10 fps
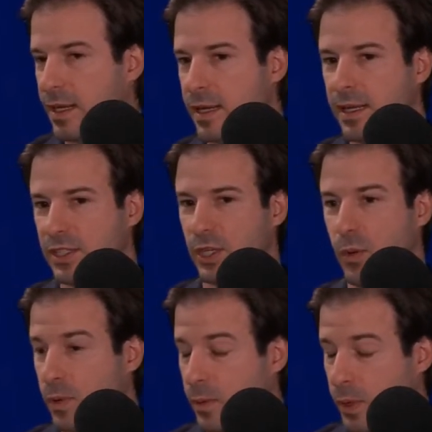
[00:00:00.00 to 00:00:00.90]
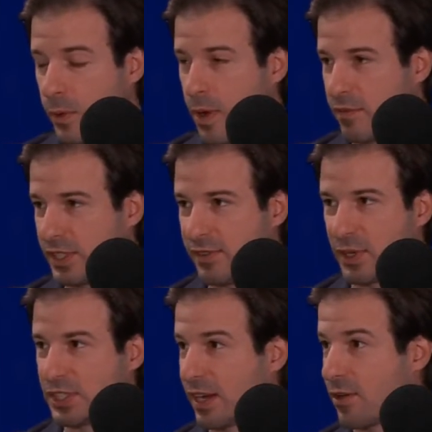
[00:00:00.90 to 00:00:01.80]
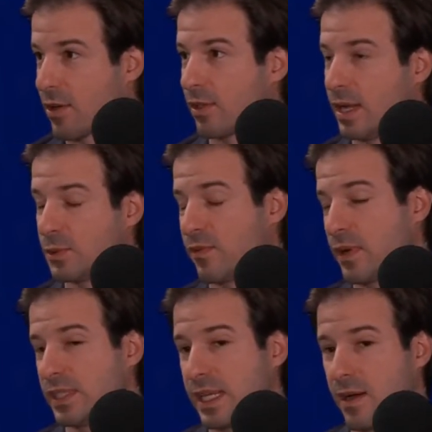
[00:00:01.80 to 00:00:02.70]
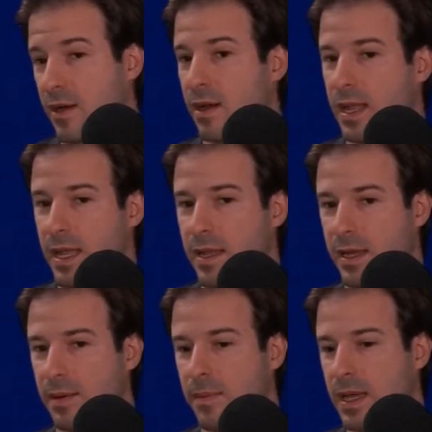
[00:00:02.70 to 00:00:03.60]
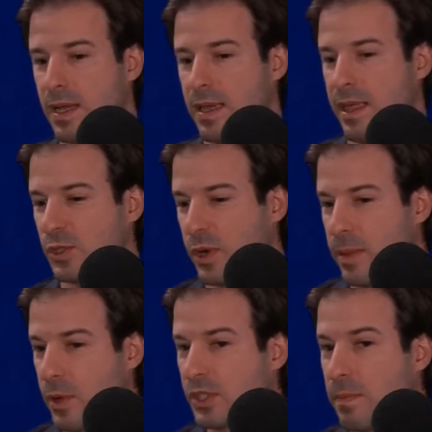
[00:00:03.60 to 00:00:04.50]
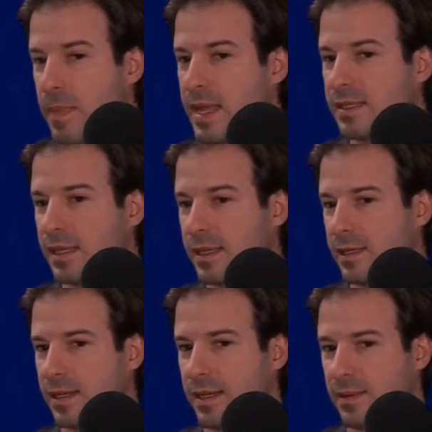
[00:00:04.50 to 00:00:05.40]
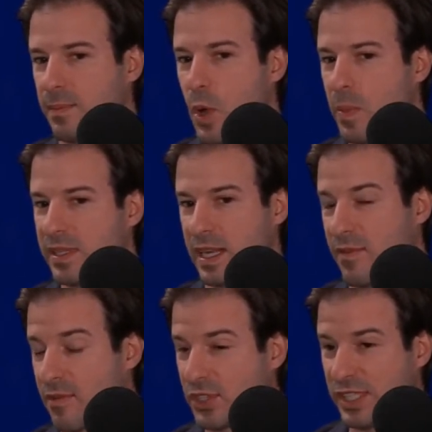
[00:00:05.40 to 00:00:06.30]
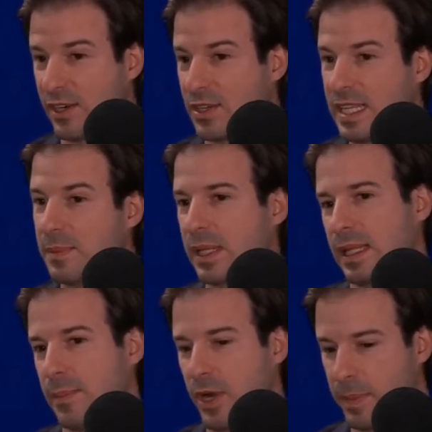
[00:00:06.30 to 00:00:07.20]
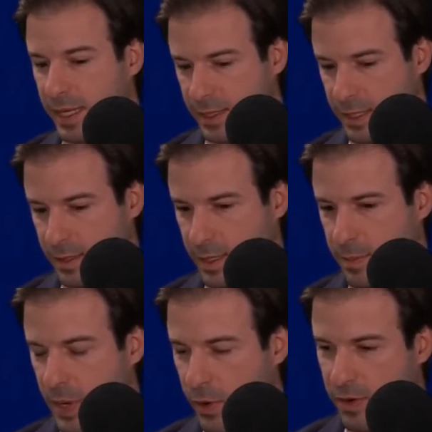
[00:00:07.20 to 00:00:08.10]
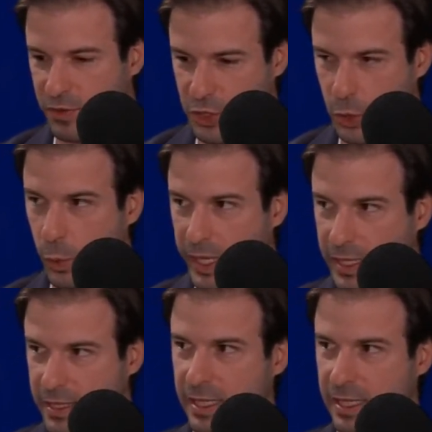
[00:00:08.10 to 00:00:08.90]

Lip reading: So we were obviously very scared. Our clients were very scared. And that was one of the most amazing moments that I've ever seen our team collaborate, because in a period of 2 weeks,